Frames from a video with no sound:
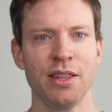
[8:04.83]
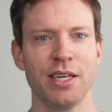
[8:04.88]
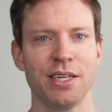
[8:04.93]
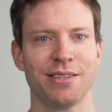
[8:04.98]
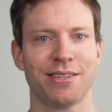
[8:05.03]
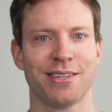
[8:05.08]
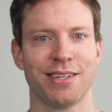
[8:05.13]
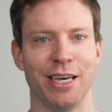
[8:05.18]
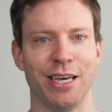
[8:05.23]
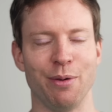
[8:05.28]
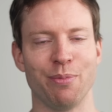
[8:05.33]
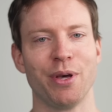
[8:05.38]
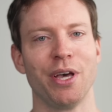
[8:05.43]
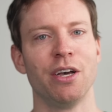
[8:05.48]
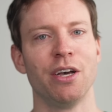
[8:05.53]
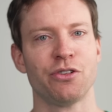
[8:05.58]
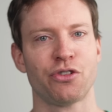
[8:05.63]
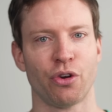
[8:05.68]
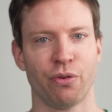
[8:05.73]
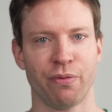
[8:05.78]
there's sleep.
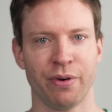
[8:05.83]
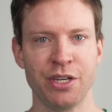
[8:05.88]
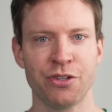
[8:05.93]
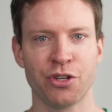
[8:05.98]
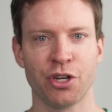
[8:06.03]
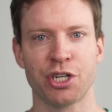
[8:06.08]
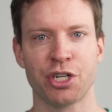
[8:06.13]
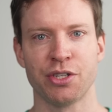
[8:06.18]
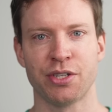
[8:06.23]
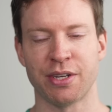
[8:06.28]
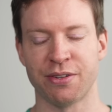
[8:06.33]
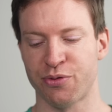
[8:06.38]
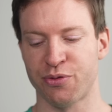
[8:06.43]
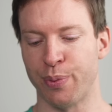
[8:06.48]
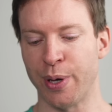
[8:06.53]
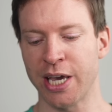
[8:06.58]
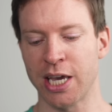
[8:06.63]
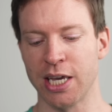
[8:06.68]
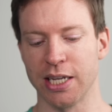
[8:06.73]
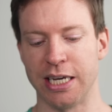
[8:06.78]
So, researchers have
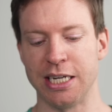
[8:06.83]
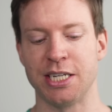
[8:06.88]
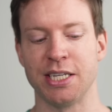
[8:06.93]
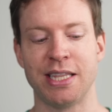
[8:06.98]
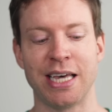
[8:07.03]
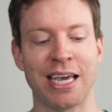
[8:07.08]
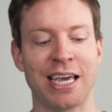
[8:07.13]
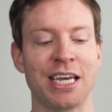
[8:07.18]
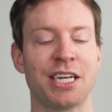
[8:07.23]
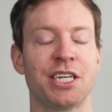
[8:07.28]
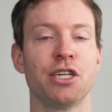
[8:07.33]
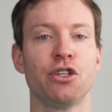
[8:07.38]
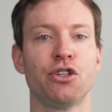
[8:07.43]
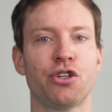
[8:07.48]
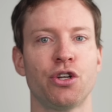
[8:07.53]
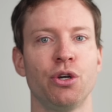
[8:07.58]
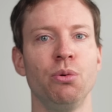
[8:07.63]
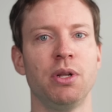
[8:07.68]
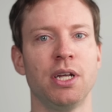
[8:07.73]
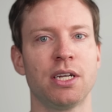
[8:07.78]
speculated that getting
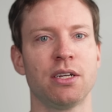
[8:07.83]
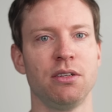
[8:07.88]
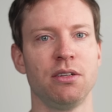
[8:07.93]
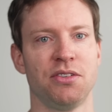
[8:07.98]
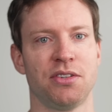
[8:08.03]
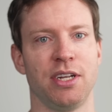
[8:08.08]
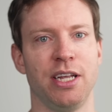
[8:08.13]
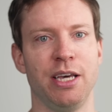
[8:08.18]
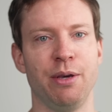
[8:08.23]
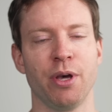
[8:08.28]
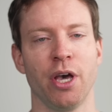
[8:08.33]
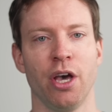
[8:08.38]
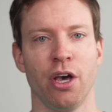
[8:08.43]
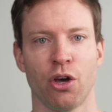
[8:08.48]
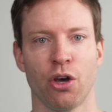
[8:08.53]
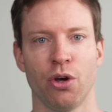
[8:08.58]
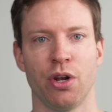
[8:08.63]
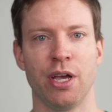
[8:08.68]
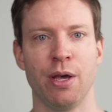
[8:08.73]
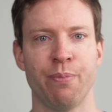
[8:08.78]
too little sleep
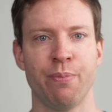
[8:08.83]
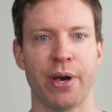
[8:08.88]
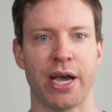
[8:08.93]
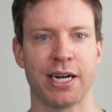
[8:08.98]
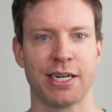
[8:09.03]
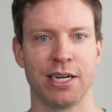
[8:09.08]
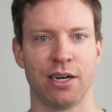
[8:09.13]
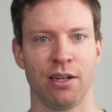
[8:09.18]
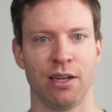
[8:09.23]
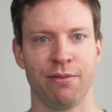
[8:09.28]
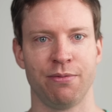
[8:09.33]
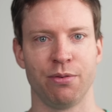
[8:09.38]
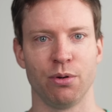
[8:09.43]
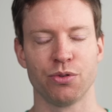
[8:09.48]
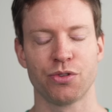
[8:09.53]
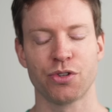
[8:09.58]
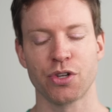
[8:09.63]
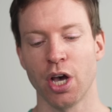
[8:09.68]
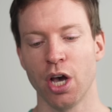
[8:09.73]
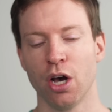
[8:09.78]
could impact our
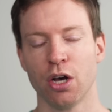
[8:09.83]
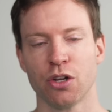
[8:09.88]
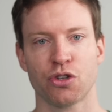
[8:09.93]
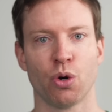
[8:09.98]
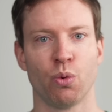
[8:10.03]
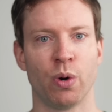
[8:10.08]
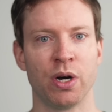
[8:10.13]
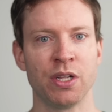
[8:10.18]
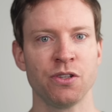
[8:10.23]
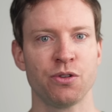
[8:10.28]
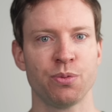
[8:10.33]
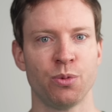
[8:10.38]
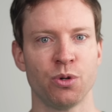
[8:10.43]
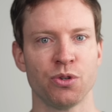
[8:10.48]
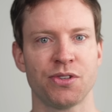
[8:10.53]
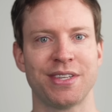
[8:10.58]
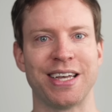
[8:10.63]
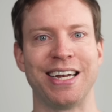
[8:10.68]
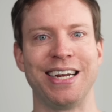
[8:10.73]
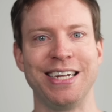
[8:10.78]
levels. So, one small
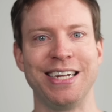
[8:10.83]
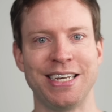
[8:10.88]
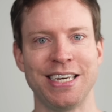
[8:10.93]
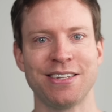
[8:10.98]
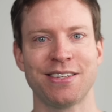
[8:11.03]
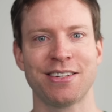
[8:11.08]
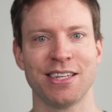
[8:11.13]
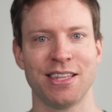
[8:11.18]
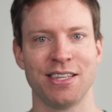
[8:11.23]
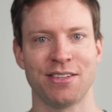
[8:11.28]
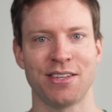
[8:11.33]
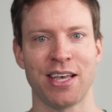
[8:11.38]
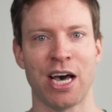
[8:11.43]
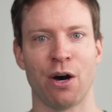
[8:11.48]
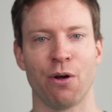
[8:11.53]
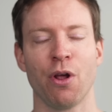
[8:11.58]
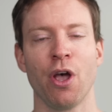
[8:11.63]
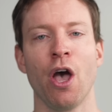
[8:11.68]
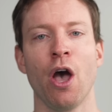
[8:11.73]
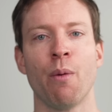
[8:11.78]
study tested this
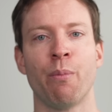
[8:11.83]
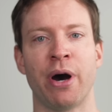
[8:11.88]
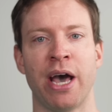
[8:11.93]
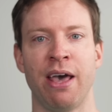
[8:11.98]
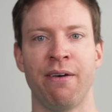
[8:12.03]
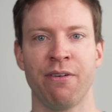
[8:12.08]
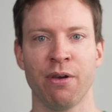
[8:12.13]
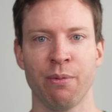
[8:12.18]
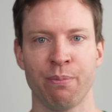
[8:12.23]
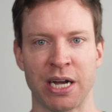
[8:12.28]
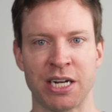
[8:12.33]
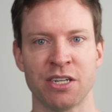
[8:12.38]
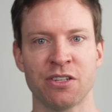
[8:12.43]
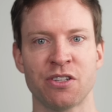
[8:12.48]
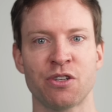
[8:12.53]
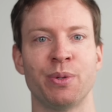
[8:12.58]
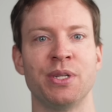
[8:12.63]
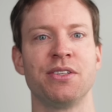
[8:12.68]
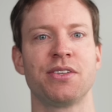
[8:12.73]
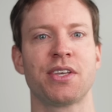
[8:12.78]
out by having
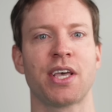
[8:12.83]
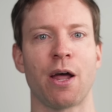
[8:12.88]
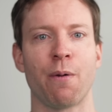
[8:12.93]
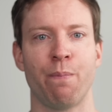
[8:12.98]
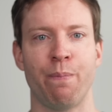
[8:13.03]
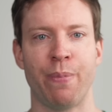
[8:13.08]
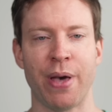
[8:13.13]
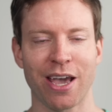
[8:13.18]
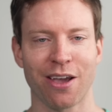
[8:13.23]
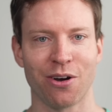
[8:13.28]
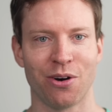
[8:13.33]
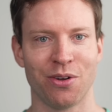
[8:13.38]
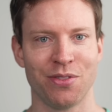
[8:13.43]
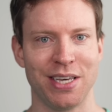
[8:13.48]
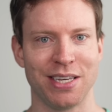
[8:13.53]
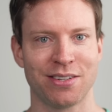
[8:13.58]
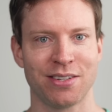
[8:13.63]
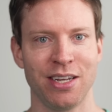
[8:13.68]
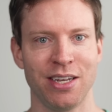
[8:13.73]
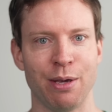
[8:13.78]
participants cut back on
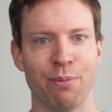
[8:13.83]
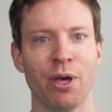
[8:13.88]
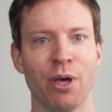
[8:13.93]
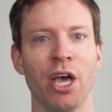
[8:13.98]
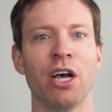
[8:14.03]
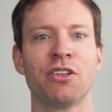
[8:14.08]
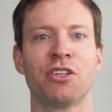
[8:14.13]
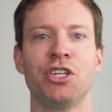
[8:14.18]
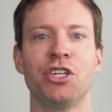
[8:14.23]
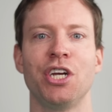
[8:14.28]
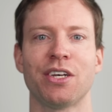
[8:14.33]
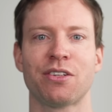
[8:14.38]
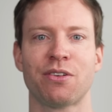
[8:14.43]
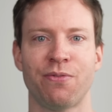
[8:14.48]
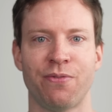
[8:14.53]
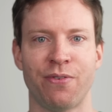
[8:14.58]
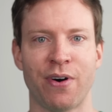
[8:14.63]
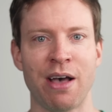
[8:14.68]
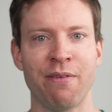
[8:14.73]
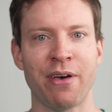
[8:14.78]
their sleep to just
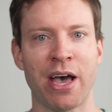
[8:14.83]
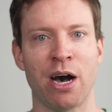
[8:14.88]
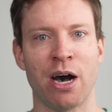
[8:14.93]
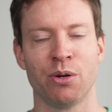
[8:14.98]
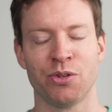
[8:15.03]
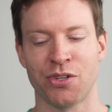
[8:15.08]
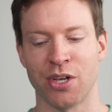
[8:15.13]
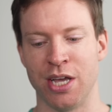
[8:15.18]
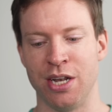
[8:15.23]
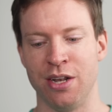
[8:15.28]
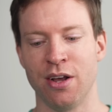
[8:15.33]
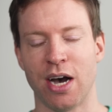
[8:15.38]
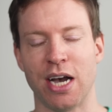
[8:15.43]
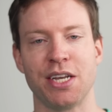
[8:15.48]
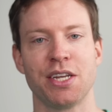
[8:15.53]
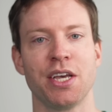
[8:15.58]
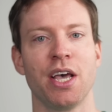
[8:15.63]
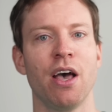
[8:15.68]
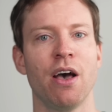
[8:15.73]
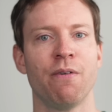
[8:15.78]
five hours a
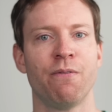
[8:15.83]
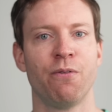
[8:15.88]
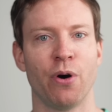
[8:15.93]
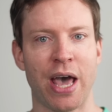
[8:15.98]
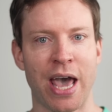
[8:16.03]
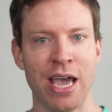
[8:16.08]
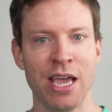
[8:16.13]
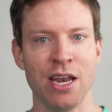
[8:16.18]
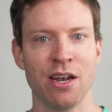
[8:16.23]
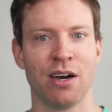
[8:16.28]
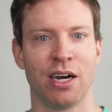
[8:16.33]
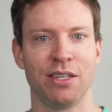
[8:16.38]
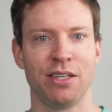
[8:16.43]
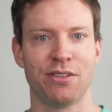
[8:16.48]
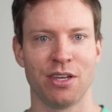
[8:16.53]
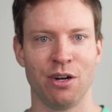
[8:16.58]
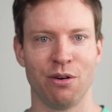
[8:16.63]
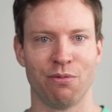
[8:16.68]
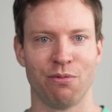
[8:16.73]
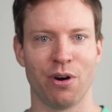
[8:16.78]
night for eight
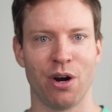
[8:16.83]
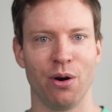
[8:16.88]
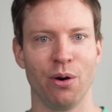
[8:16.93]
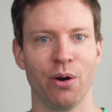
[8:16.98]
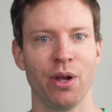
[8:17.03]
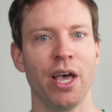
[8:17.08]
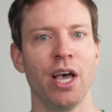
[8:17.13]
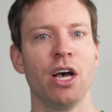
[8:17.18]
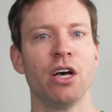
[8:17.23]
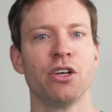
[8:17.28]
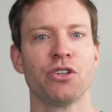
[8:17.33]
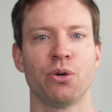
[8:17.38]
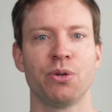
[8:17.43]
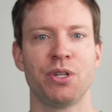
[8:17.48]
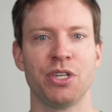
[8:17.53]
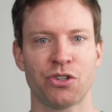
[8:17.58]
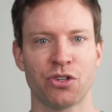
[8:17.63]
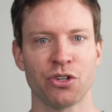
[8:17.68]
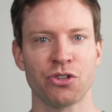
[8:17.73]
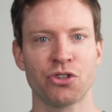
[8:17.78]
nights in a row. So,
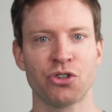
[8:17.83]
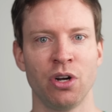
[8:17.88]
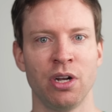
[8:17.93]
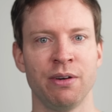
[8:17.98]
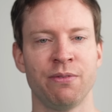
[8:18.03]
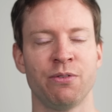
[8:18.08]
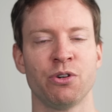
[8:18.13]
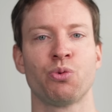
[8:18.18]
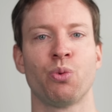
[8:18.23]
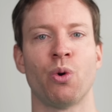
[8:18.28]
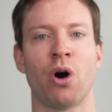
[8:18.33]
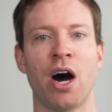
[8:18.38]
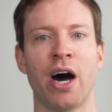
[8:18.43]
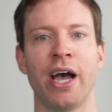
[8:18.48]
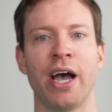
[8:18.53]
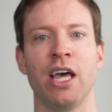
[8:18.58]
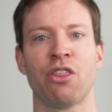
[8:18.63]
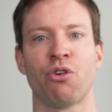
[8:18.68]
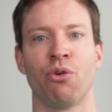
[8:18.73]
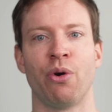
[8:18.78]
testosterone levels were
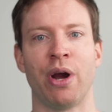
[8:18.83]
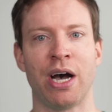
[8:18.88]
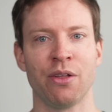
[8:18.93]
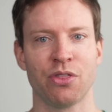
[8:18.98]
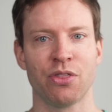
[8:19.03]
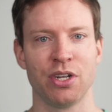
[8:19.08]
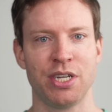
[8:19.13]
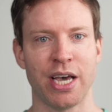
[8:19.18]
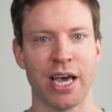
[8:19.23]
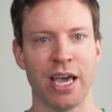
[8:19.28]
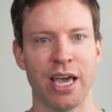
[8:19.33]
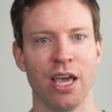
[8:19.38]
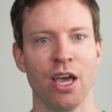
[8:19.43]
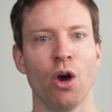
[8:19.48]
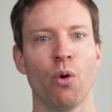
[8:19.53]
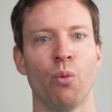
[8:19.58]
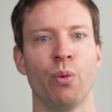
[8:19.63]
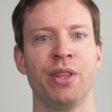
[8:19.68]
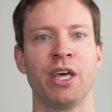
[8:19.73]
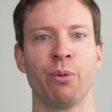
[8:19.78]
higher throughout the day
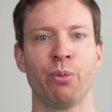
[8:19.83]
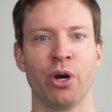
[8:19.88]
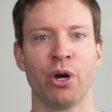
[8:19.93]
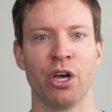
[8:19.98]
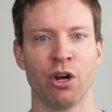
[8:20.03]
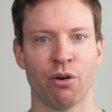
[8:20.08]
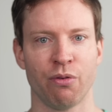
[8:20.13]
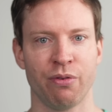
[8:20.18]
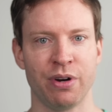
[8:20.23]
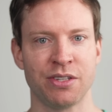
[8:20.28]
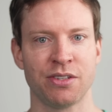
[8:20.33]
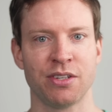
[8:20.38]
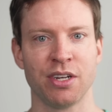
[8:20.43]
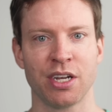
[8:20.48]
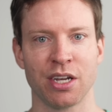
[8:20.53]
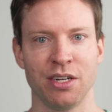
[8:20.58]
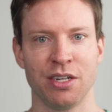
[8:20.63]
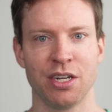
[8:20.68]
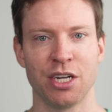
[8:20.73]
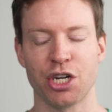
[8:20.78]
when they were in a
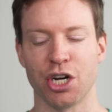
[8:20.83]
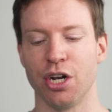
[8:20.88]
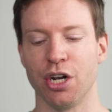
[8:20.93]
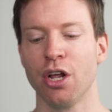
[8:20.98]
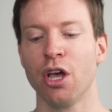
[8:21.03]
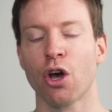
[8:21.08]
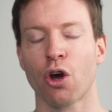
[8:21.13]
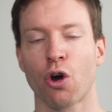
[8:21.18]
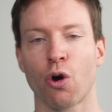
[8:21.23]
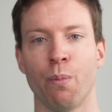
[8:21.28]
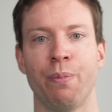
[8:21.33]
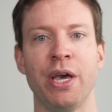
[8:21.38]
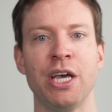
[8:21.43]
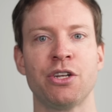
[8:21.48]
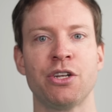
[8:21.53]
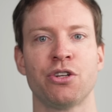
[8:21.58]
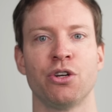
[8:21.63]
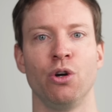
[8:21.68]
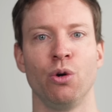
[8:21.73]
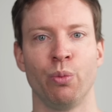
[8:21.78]
rested condition
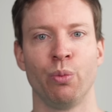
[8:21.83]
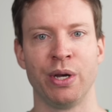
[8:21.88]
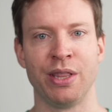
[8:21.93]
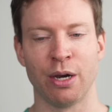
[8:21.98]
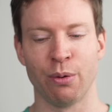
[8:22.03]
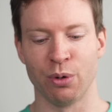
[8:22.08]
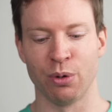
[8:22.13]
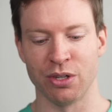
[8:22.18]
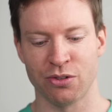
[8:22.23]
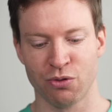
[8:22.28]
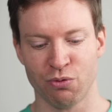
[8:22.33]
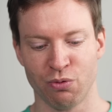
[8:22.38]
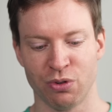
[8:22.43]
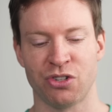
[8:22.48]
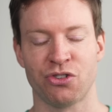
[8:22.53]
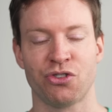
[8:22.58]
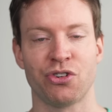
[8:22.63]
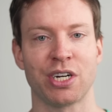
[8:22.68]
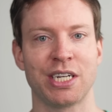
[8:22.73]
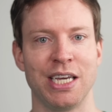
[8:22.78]
compared to when they were
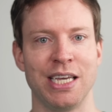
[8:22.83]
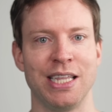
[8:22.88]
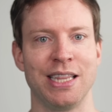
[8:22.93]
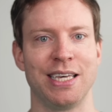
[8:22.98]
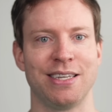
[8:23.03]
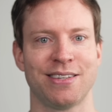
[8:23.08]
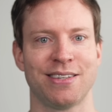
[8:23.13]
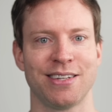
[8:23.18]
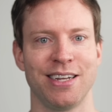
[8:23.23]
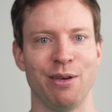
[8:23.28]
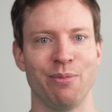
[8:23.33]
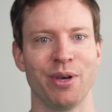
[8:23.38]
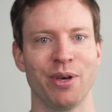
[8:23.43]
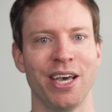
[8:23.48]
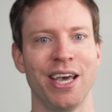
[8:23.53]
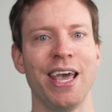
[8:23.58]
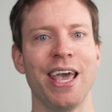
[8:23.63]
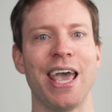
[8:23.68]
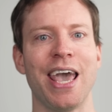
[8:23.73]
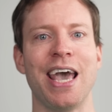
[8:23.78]
restricting their sleep.
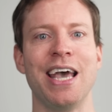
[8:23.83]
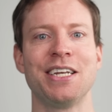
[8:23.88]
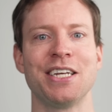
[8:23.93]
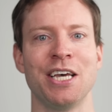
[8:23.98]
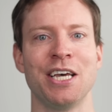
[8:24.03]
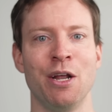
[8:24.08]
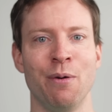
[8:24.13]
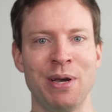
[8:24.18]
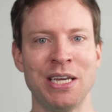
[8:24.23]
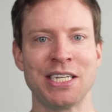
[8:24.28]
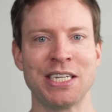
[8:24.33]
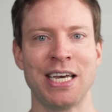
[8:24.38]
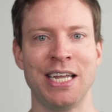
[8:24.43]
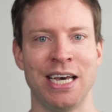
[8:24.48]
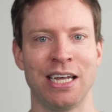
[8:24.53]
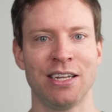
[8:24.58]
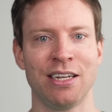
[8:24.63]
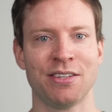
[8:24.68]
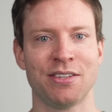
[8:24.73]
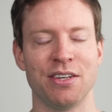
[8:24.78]
And in a meta
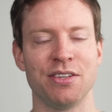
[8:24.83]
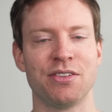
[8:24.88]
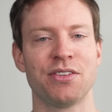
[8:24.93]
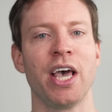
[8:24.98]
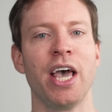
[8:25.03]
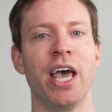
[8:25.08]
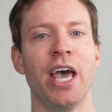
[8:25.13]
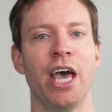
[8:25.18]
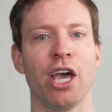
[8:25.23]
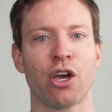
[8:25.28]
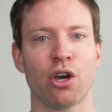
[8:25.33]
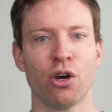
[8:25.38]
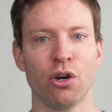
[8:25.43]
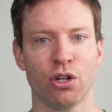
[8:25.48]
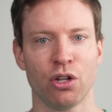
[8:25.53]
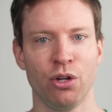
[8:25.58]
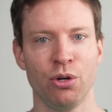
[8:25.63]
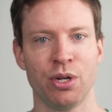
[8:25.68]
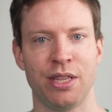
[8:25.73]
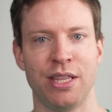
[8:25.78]
analysis, it
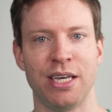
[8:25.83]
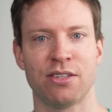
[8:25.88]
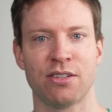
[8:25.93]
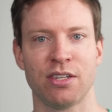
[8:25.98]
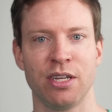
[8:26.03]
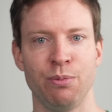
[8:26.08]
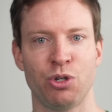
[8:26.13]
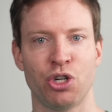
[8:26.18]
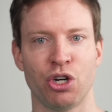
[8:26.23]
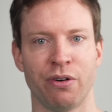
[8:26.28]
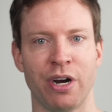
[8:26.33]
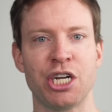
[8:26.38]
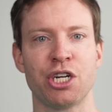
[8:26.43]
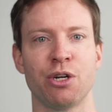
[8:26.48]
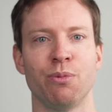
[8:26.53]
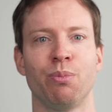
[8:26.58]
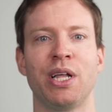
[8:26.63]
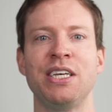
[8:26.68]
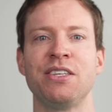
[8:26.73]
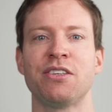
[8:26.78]
concluded that sleep
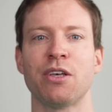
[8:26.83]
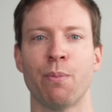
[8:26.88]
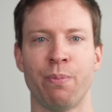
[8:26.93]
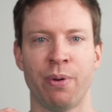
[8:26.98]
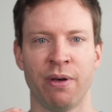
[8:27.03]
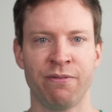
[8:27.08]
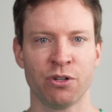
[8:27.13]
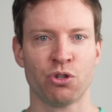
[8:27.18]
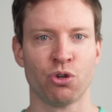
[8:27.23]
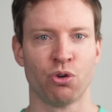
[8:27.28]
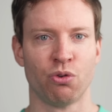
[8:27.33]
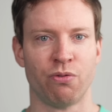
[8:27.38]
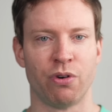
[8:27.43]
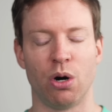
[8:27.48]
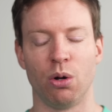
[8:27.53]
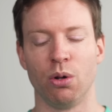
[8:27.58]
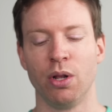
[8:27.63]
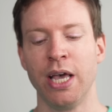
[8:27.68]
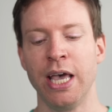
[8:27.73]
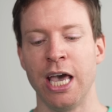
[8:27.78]
duration plays a pivotal
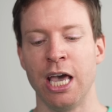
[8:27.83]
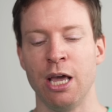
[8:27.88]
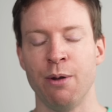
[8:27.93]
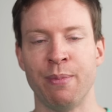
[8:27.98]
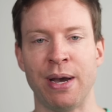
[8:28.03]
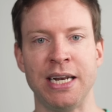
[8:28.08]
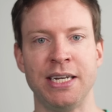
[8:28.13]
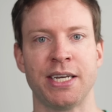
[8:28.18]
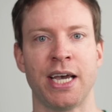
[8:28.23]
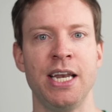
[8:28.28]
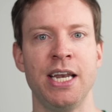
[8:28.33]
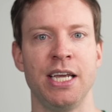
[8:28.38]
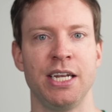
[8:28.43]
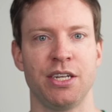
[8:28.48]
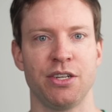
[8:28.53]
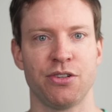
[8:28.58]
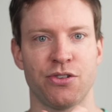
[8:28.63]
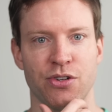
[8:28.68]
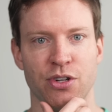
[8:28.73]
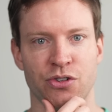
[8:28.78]
role in maintaining
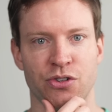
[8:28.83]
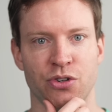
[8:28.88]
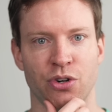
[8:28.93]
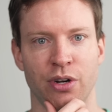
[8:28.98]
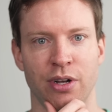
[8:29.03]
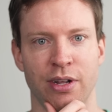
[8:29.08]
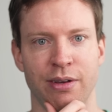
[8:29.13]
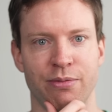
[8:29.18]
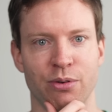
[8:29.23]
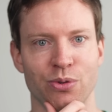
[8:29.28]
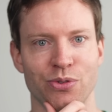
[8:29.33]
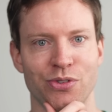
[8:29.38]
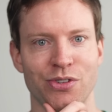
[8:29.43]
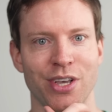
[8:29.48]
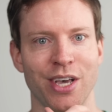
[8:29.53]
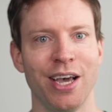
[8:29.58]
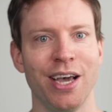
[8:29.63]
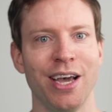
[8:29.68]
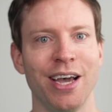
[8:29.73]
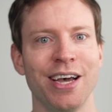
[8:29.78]
testosterone levels.